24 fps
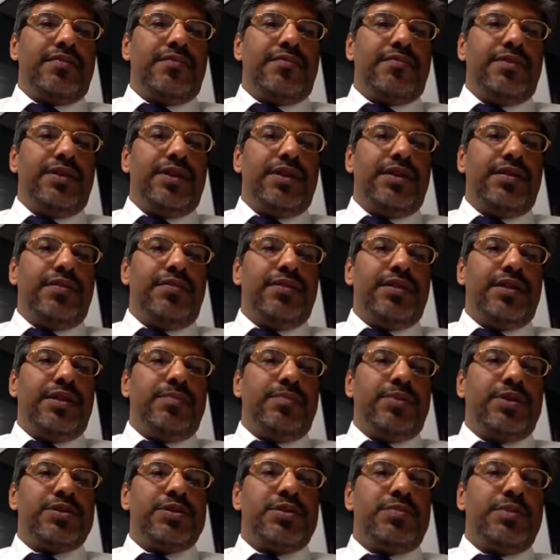the
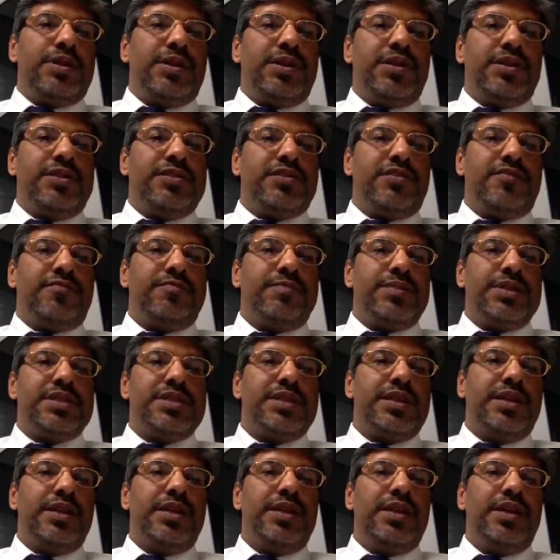possibilities of
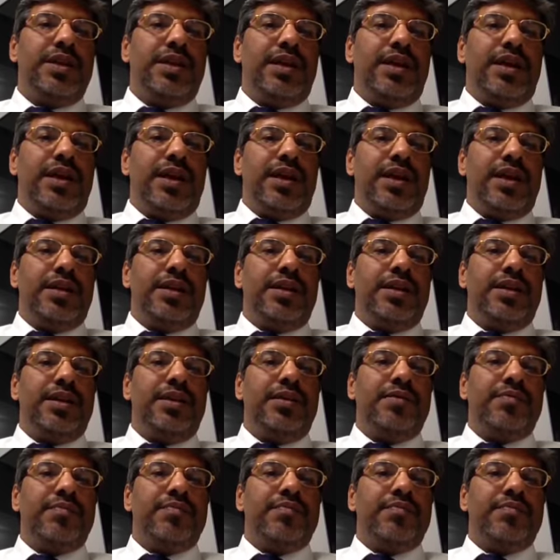missing any